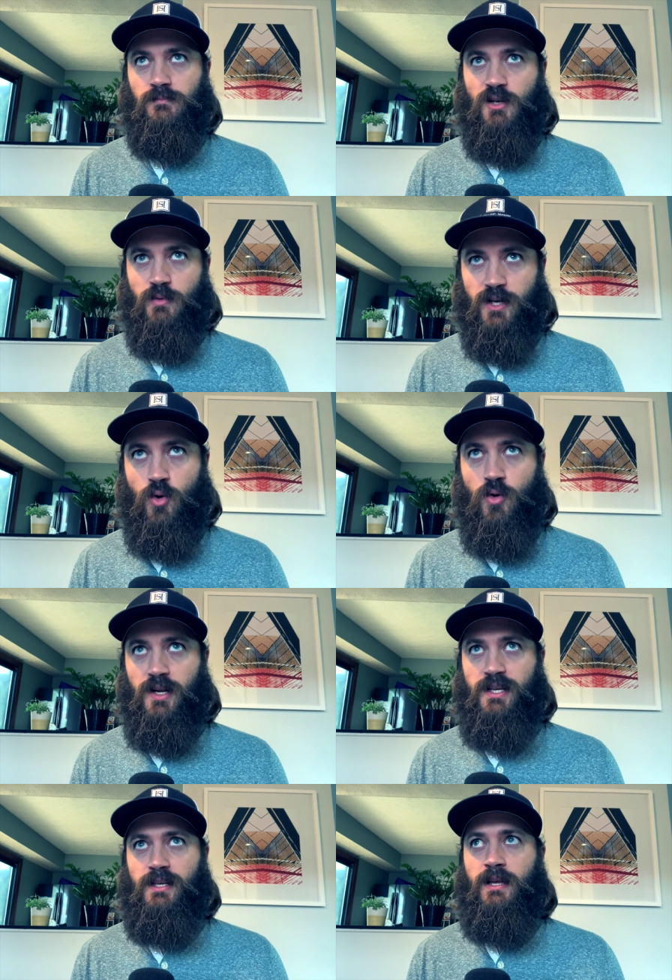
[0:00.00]

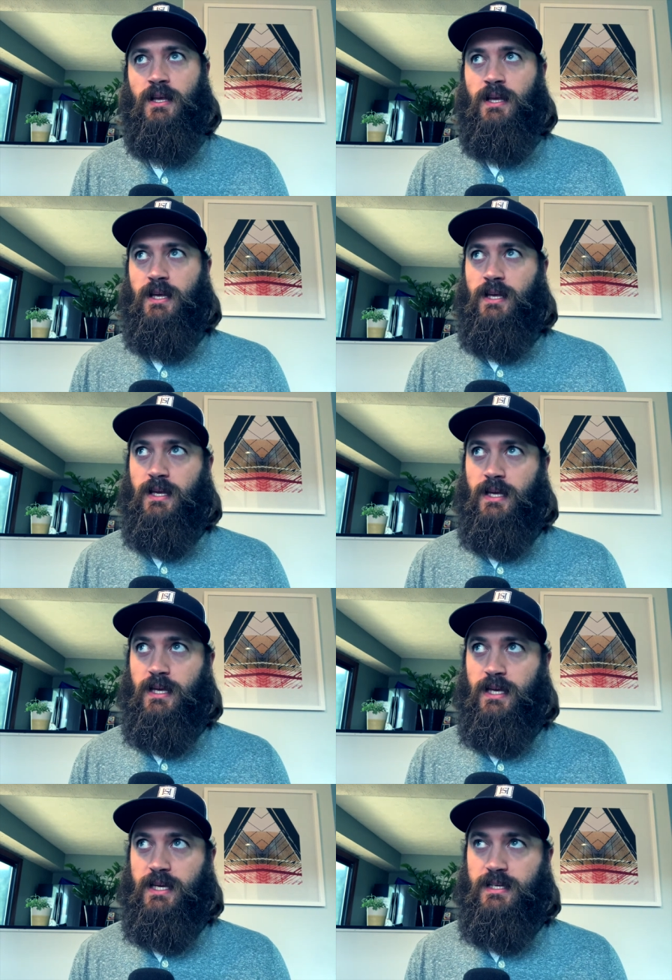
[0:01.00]
Recording
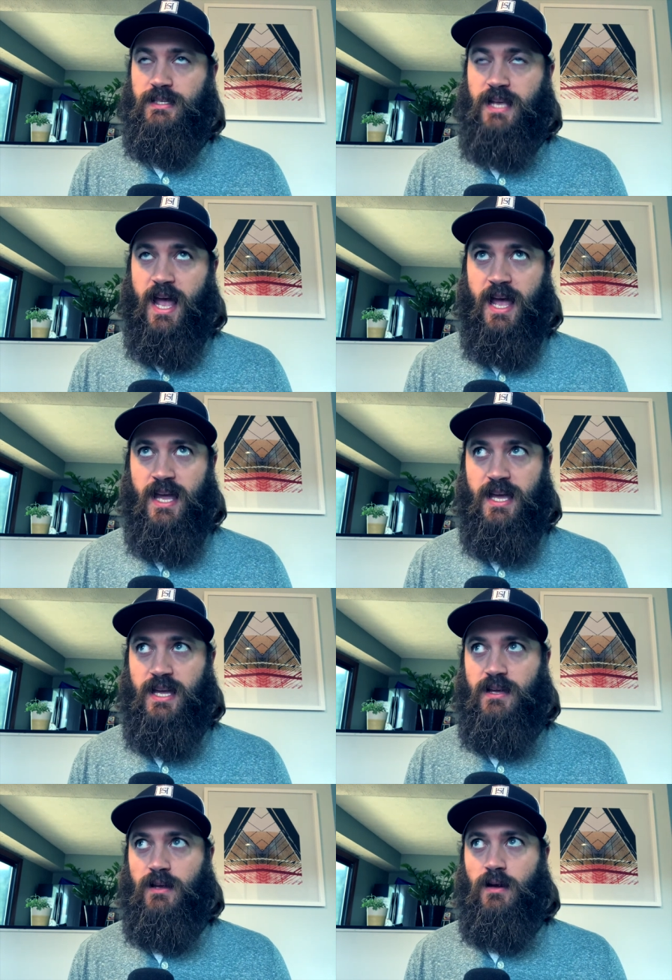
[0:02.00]
is
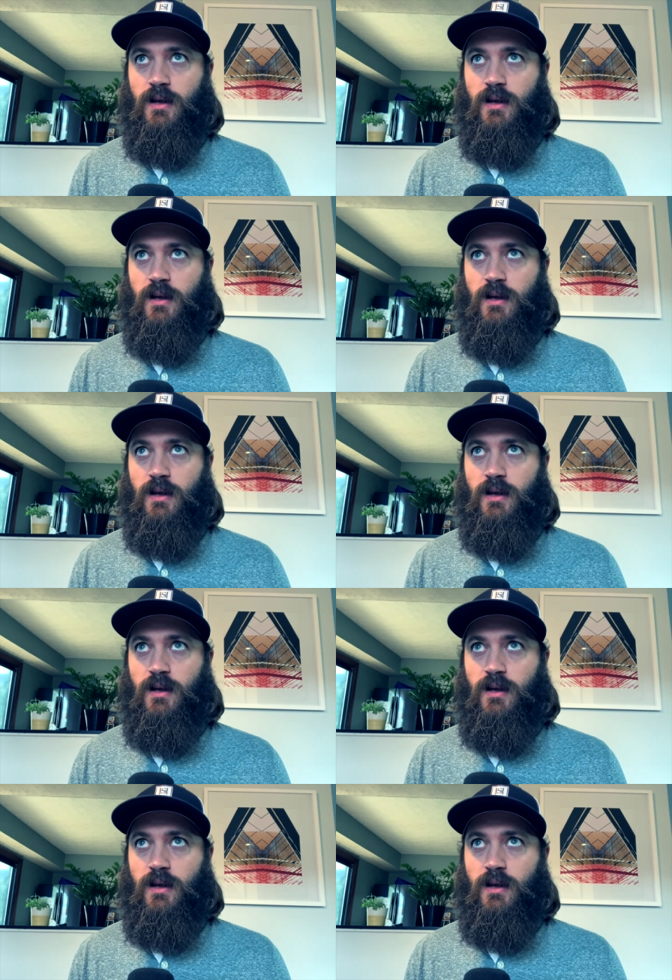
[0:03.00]
a